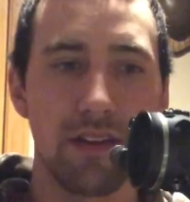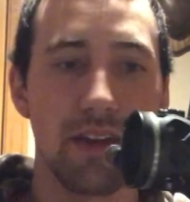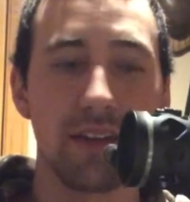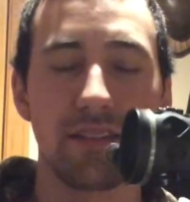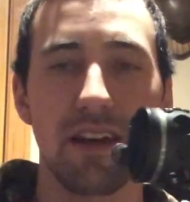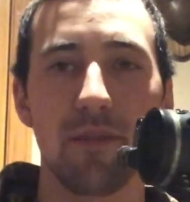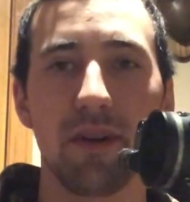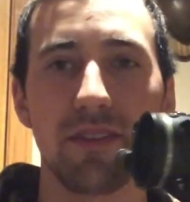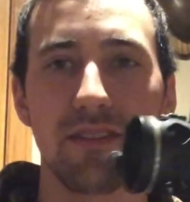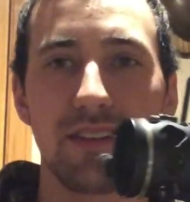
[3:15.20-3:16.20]
Next item
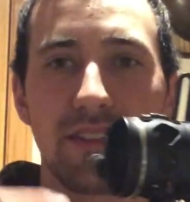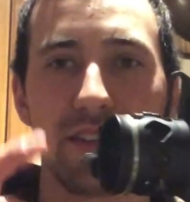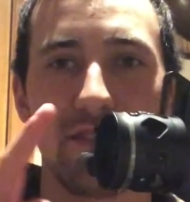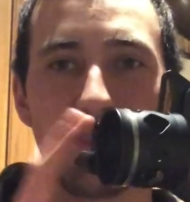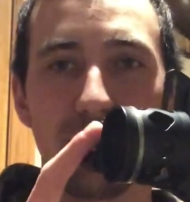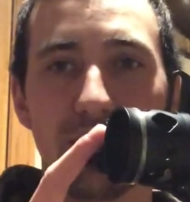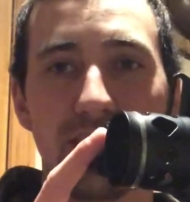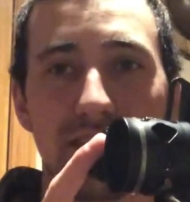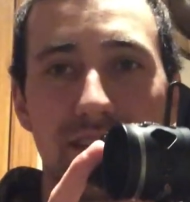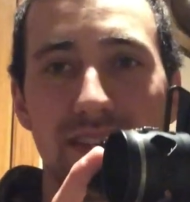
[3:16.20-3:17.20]
on the list here is going to be
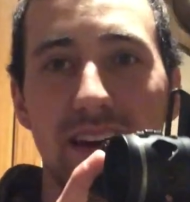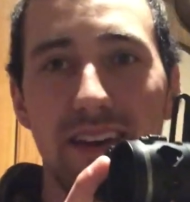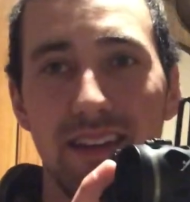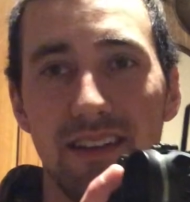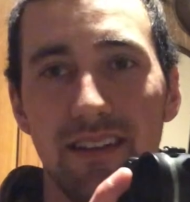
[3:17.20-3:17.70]
the sight.